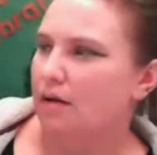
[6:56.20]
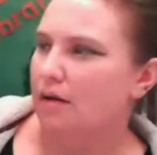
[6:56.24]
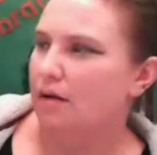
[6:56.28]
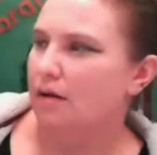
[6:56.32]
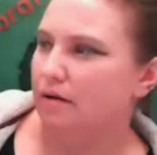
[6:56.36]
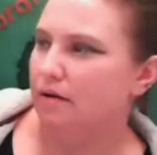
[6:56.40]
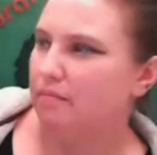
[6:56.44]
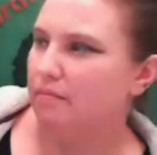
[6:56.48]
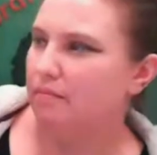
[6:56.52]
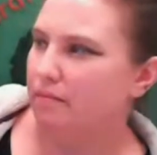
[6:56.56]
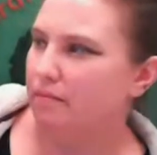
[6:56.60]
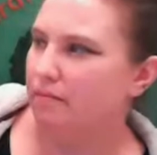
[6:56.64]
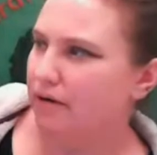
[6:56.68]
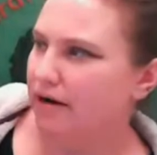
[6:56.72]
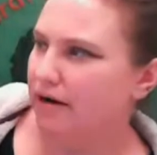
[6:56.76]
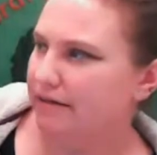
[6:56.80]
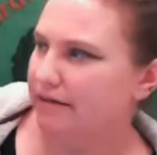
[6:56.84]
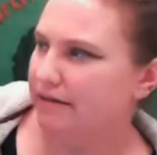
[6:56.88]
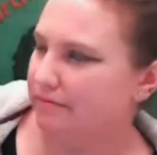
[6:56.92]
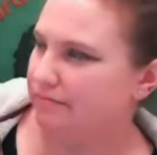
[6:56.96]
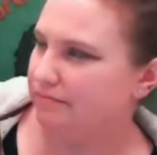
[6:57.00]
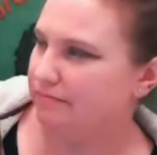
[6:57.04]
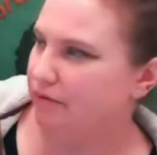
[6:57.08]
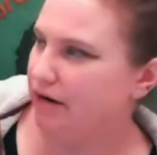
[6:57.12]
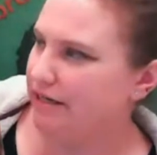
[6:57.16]
But
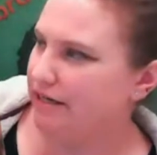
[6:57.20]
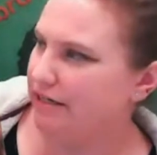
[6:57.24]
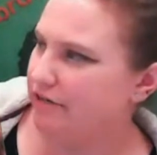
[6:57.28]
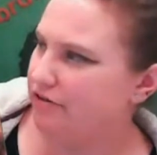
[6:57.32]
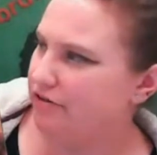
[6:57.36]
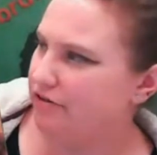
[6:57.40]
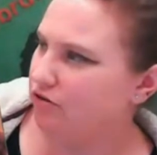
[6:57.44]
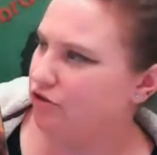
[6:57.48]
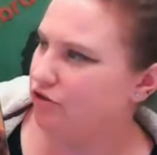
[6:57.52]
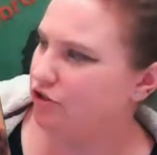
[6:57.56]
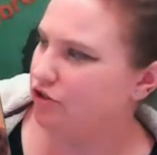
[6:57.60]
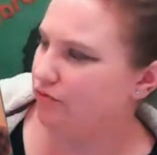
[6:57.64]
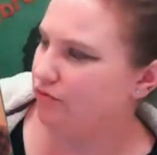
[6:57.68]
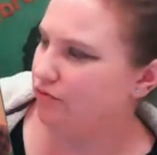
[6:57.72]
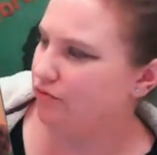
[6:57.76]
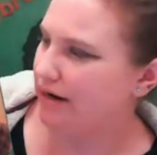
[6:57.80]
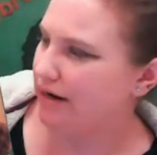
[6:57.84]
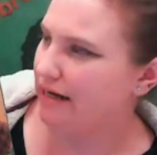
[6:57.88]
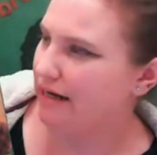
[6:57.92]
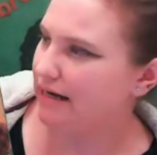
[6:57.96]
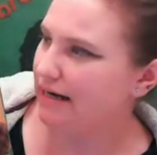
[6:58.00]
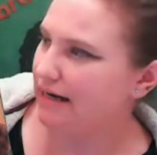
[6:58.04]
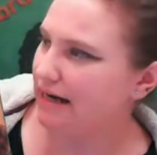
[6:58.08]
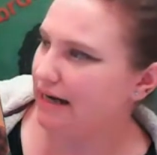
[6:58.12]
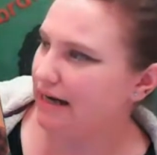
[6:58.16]
Bren- Brenya, don't you
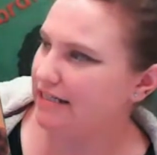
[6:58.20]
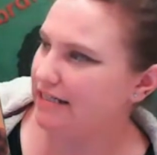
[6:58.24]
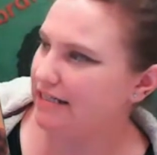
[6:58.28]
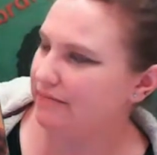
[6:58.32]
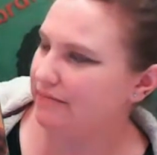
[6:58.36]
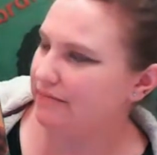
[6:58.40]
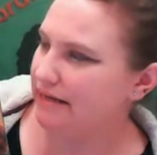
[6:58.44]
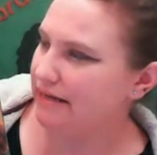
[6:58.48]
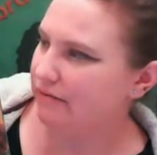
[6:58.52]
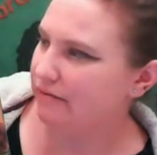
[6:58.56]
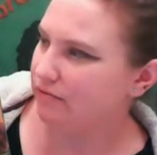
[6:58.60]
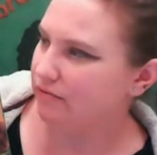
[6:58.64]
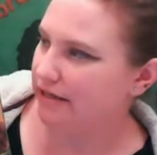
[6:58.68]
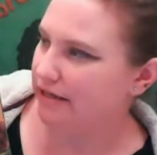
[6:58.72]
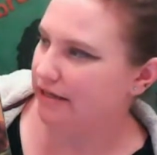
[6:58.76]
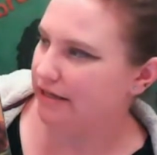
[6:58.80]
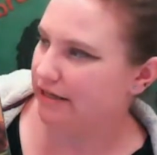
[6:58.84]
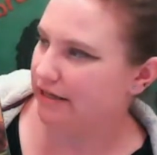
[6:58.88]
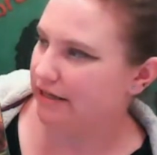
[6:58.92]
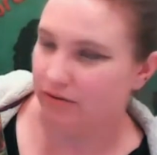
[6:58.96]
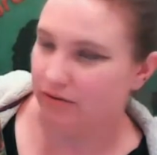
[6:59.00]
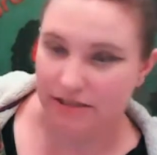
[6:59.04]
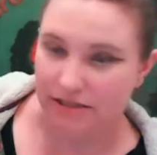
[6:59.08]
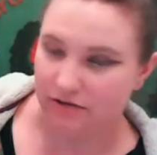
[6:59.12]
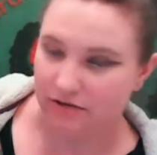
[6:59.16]
recognize me?
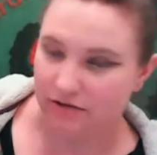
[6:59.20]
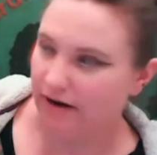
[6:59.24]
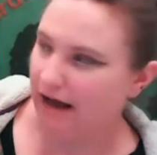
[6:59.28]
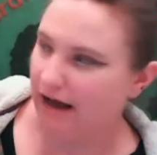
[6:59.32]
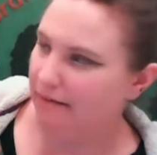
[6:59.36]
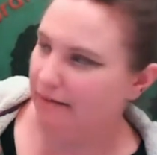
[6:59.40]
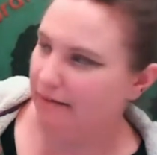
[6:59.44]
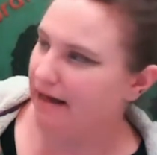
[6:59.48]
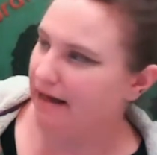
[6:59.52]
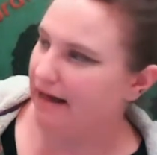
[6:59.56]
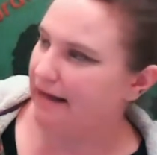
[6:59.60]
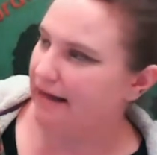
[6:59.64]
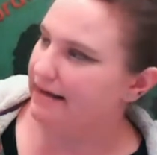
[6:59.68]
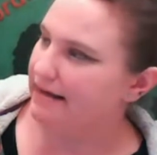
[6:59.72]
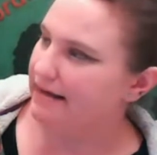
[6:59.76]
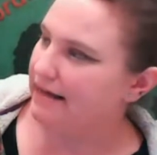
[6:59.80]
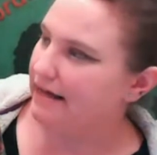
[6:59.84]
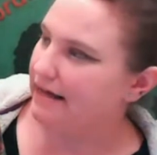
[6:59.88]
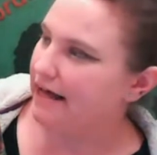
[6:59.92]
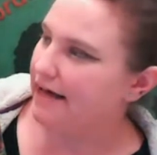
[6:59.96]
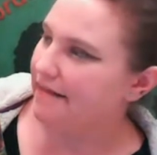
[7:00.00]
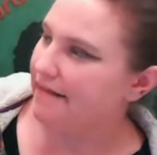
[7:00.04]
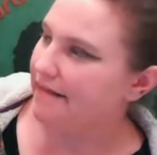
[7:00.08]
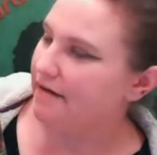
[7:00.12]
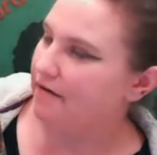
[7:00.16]
It was the rabbi.
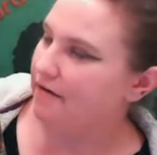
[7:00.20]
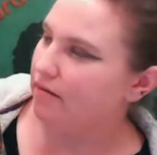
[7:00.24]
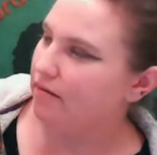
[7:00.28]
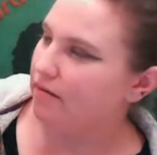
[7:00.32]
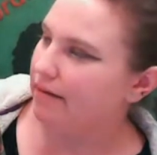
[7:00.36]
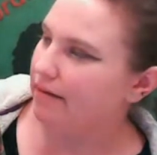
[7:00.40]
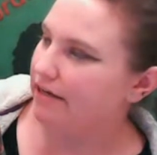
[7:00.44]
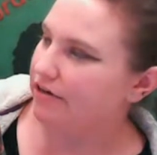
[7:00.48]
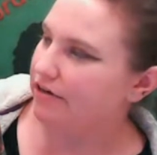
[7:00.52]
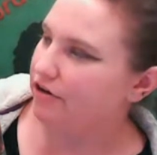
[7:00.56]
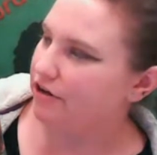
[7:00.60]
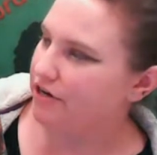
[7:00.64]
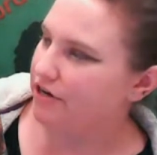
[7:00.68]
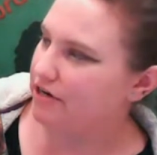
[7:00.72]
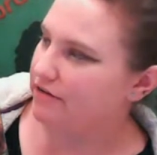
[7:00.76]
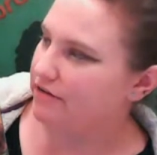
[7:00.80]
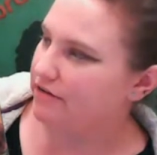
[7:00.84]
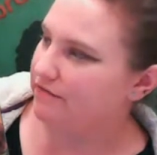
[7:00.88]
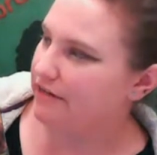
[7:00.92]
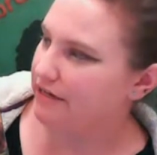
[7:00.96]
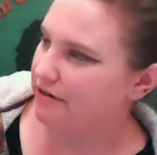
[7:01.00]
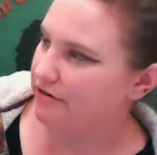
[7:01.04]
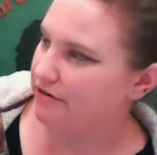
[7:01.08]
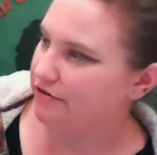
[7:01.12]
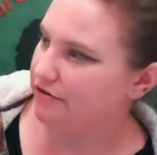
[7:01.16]
The rabbi couldn't
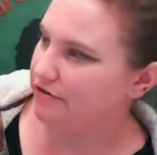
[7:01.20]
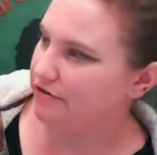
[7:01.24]
have eaten your